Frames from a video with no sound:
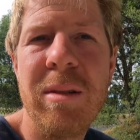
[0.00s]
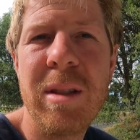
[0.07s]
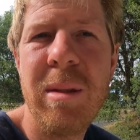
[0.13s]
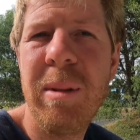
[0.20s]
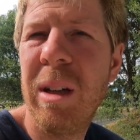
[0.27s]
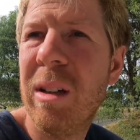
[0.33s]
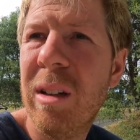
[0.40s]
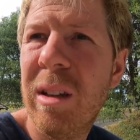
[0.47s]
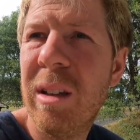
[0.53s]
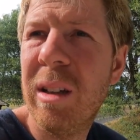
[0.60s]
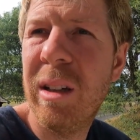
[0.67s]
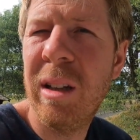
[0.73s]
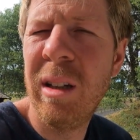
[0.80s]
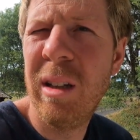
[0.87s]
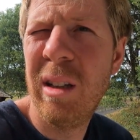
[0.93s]
or something on
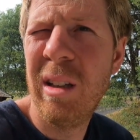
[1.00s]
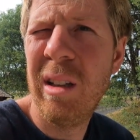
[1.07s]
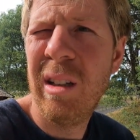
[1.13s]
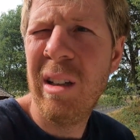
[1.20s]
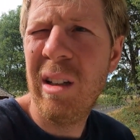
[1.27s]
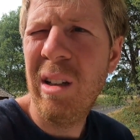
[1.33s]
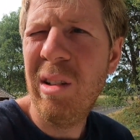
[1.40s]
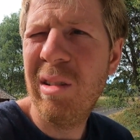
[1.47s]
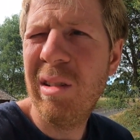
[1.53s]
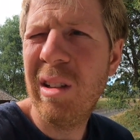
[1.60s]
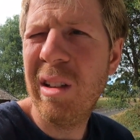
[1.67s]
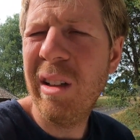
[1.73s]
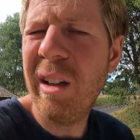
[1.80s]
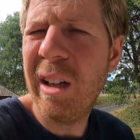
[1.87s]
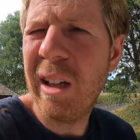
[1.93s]
the
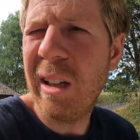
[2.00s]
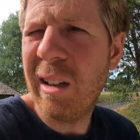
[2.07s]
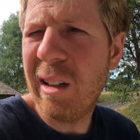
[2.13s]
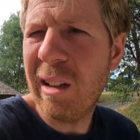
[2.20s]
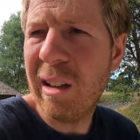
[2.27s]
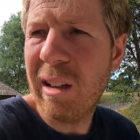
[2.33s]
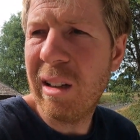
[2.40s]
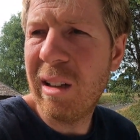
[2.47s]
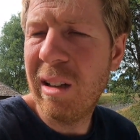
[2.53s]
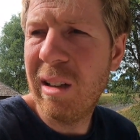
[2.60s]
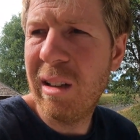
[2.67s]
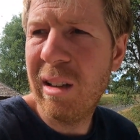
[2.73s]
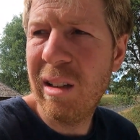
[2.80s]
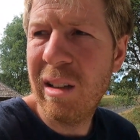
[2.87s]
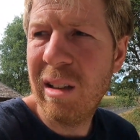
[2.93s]
coolant, and
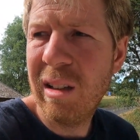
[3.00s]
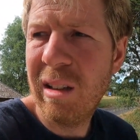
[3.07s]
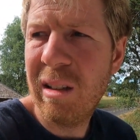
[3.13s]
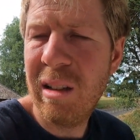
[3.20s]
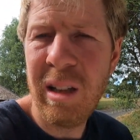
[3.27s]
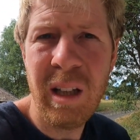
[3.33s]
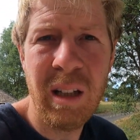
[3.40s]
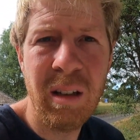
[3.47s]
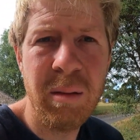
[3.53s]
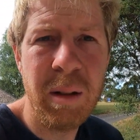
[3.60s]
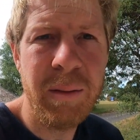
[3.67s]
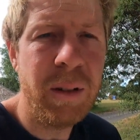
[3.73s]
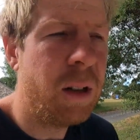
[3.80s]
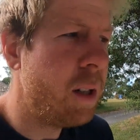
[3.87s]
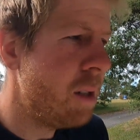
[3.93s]
I think it got
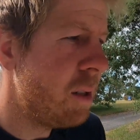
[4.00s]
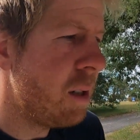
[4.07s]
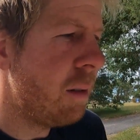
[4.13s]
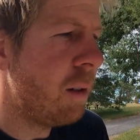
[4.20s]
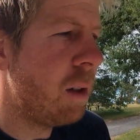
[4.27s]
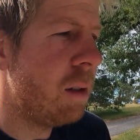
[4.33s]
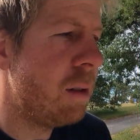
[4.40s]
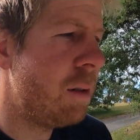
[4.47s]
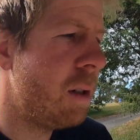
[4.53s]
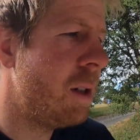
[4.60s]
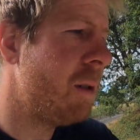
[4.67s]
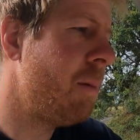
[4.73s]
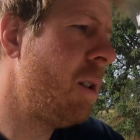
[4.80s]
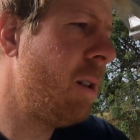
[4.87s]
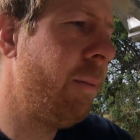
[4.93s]
above 97 on the
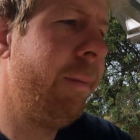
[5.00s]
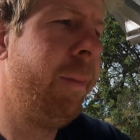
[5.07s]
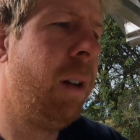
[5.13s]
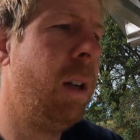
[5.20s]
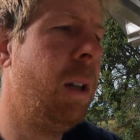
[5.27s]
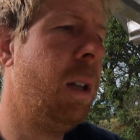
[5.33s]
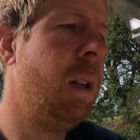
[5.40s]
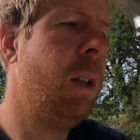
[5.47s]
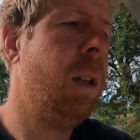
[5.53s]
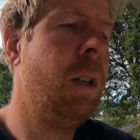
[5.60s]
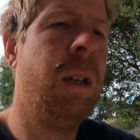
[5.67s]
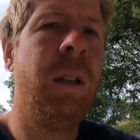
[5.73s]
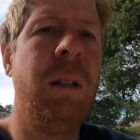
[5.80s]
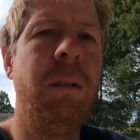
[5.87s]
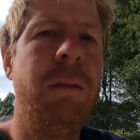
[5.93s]
transmission,
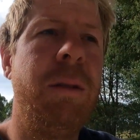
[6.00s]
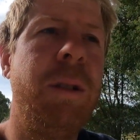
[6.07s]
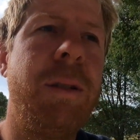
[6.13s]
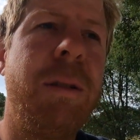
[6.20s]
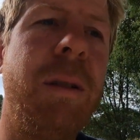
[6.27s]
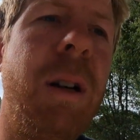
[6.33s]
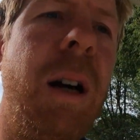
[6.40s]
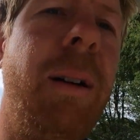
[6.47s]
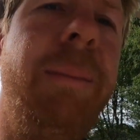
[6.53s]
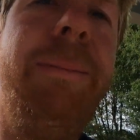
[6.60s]
which is alright.